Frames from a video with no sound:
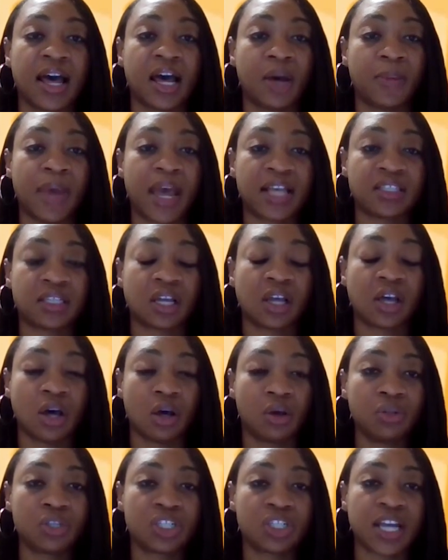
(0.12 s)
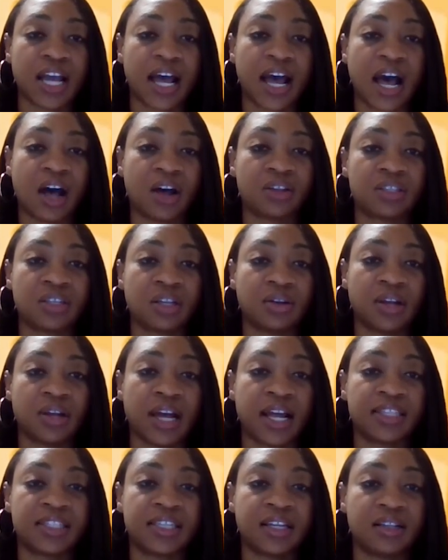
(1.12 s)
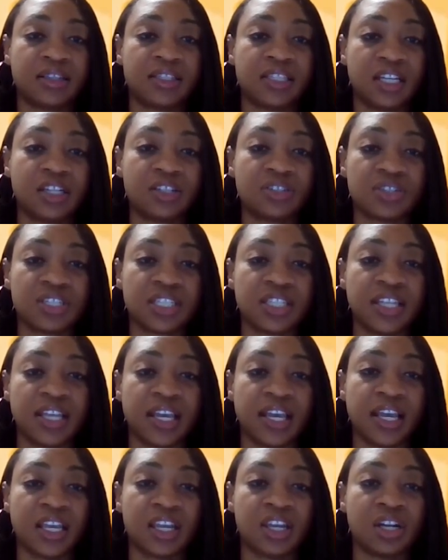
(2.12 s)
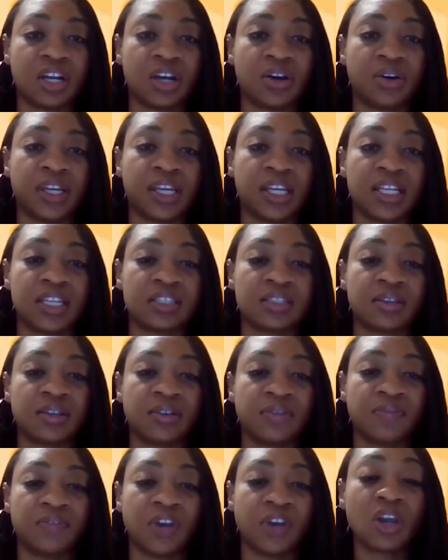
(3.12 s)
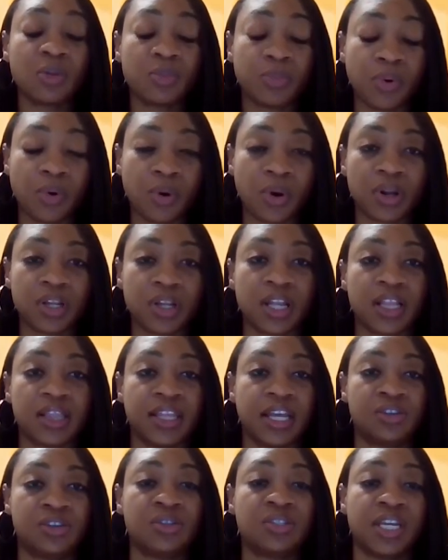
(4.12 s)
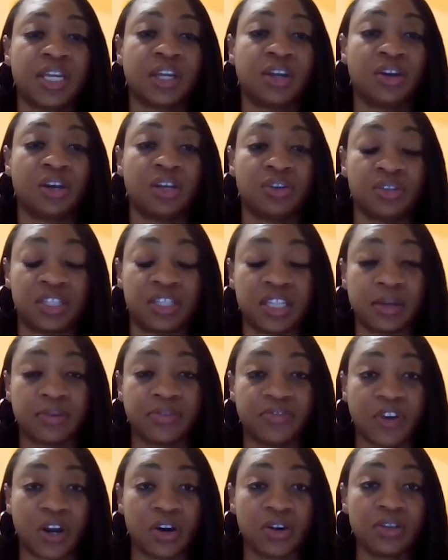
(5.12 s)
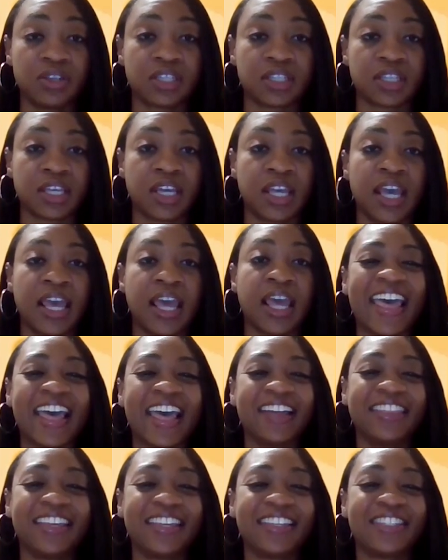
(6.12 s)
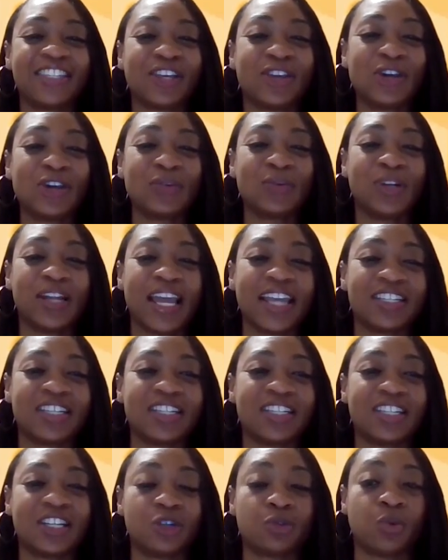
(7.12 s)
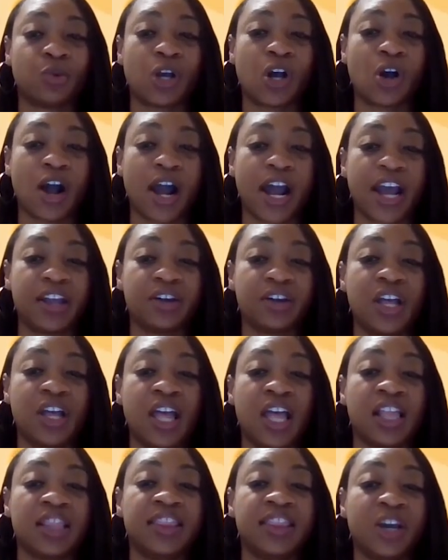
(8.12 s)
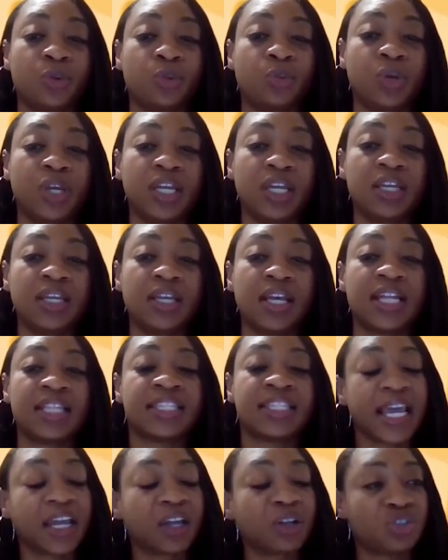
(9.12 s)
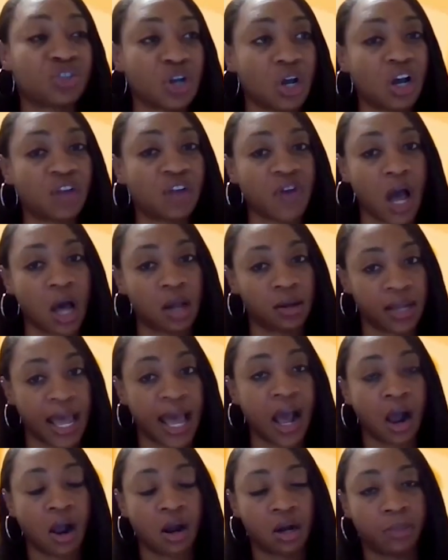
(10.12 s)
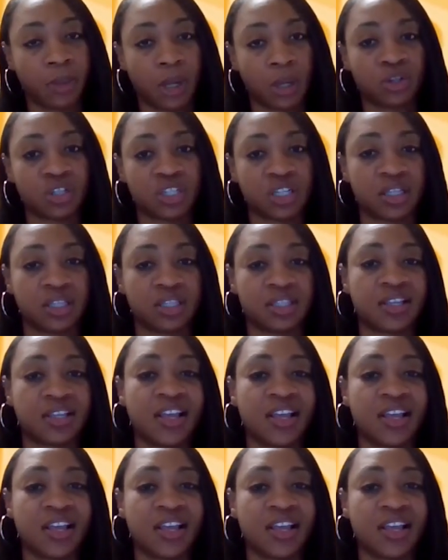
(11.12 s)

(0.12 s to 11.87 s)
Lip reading: As a coach, I tell teachers that, it's very important that you take care of yourself first. Healthy, secure relationships require that we take control of our emotions.